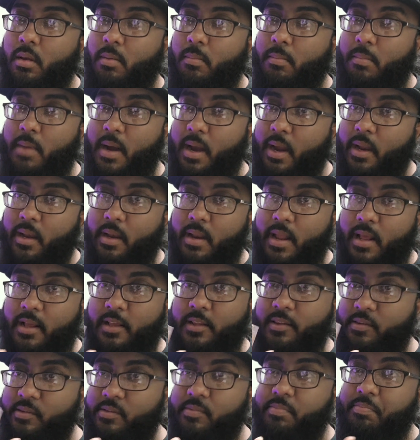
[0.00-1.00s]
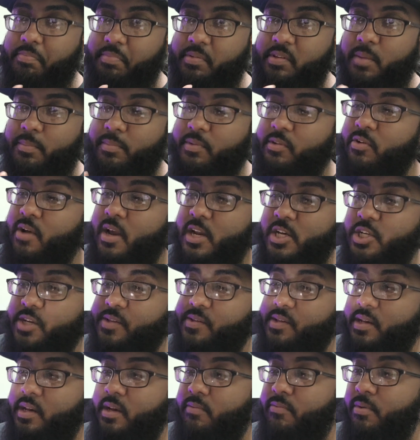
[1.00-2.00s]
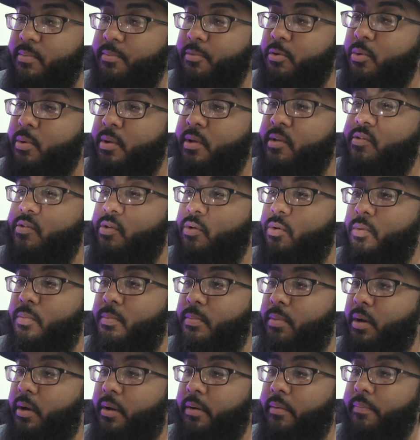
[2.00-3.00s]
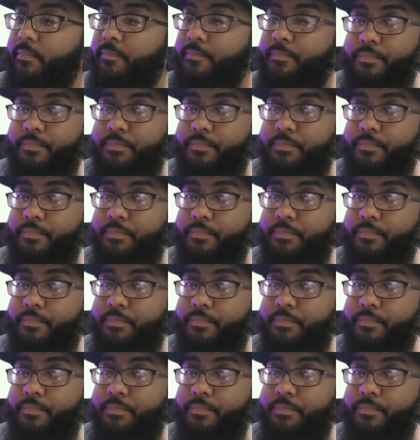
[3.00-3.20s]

Mine has some scratches in it from doing so, but